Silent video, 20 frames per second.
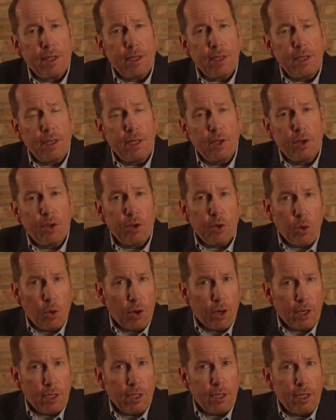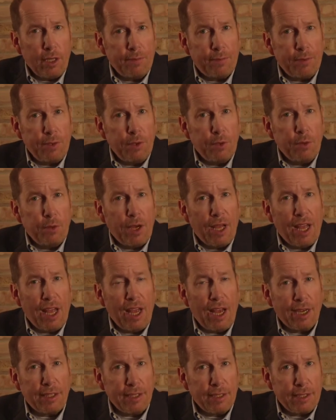In Illinois, if you
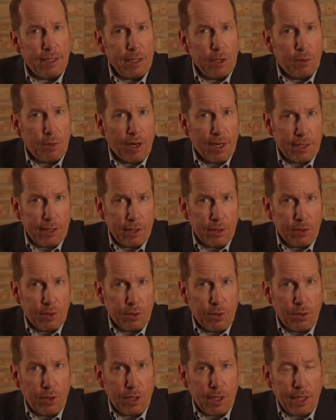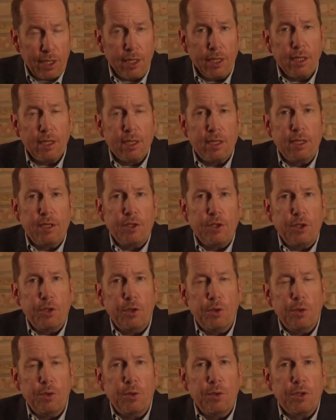had a DUI in Illinois,
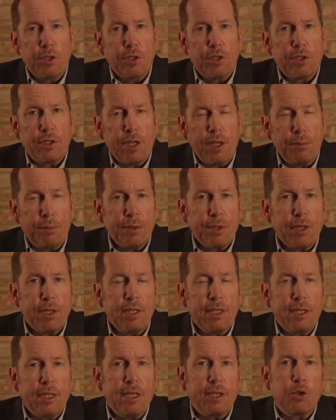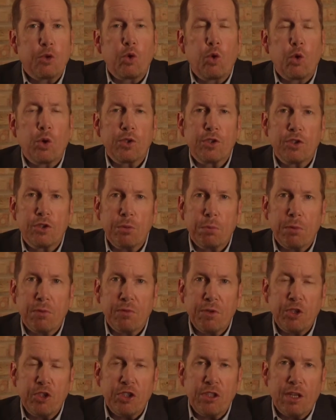you typically get court
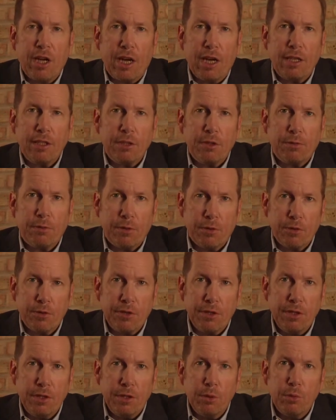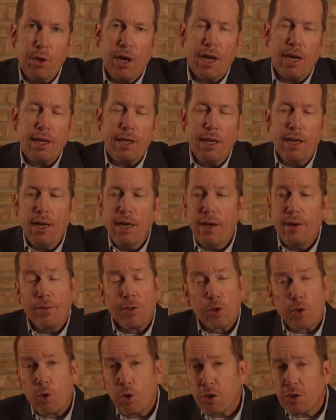supervision on your first DUI.
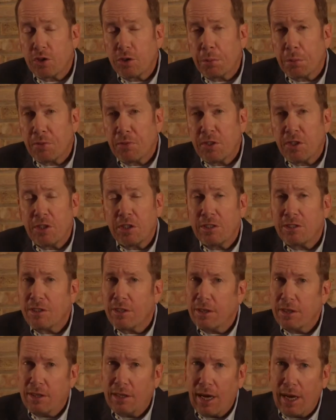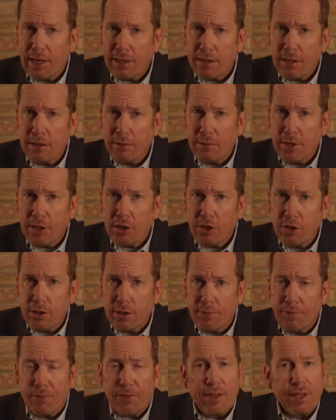Court supervision is not a
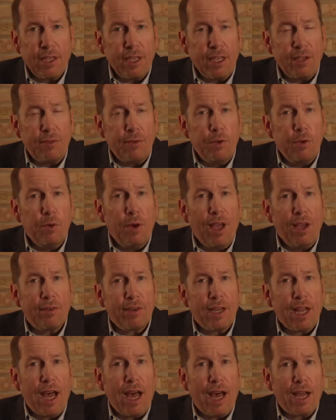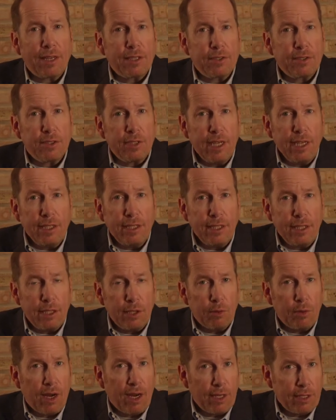conviction. If you have an out-of-state
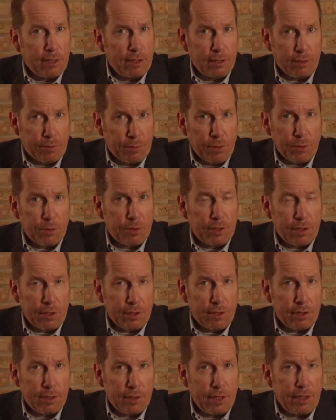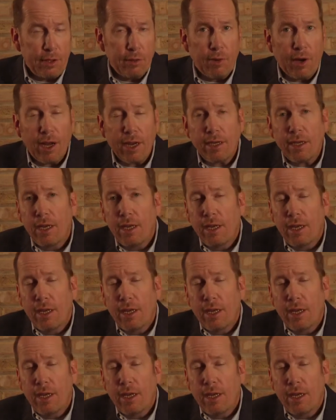DUI, it's your first DUI.